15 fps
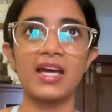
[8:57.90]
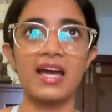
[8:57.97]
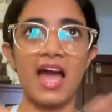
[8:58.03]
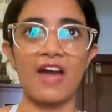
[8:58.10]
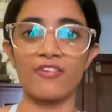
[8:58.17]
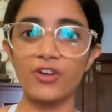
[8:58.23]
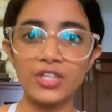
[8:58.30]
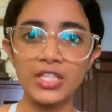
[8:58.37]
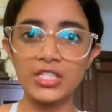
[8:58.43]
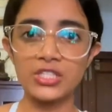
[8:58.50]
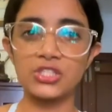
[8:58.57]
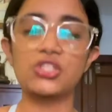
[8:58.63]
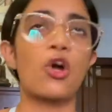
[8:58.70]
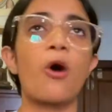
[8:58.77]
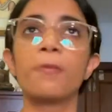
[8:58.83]
I've already
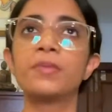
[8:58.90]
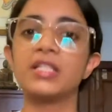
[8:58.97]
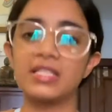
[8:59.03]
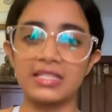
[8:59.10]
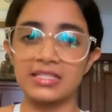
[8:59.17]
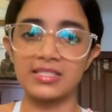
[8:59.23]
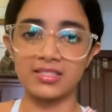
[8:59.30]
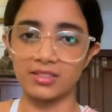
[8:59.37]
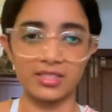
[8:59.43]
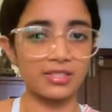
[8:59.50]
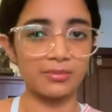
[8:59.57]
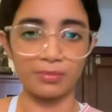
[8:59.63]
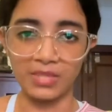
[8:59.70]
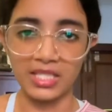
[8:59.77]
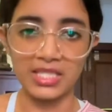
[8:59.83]
stopped eating
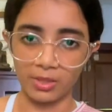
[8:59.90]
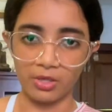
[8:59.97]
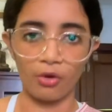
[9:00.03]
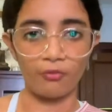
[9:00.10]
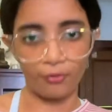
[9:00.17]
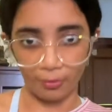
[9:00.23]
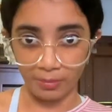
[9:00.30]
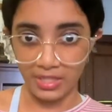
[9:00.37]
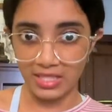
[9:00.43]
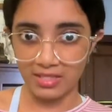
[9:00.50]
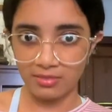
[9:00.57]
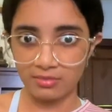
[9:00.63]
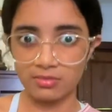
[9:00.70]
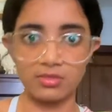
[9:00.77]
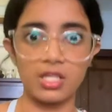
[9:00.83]
certain meat. For
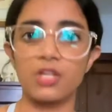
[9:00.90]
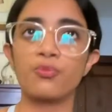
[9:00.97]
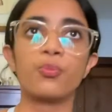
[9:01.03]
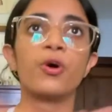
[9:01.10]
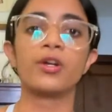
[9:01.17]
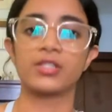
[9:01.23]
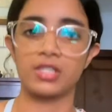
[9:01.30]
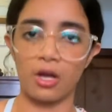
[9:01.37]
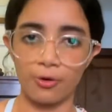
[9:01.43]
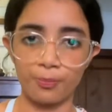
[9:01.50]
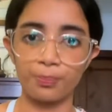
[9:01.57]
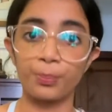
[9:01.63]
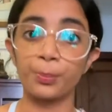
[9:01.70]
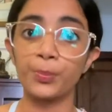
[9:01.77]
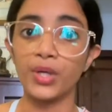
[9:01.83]
me, it worked out
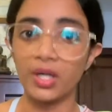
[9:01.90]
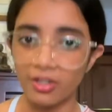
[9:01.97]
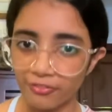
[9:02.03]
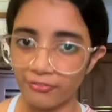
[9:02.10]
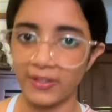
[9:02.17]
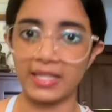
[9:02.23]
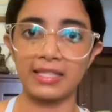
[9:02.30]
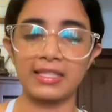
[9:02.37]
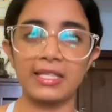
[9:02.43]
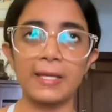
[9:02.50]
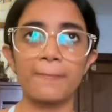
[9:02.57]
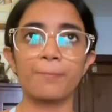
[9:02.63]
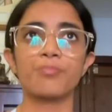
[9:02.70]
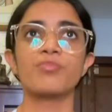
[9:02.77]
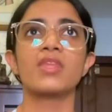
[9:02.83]
perfectly.
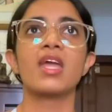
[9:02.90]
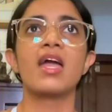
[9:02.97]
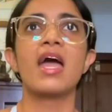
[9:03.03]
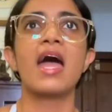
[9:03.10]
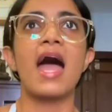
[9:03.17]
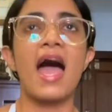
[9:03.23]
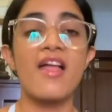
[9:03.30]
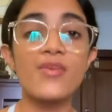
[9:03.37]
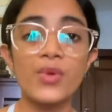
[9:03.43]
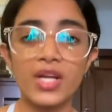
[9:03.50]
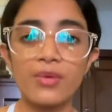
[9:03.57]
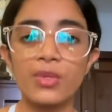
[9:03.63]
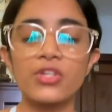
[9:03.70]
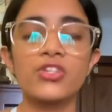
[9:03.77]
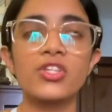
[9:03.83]
And when I went to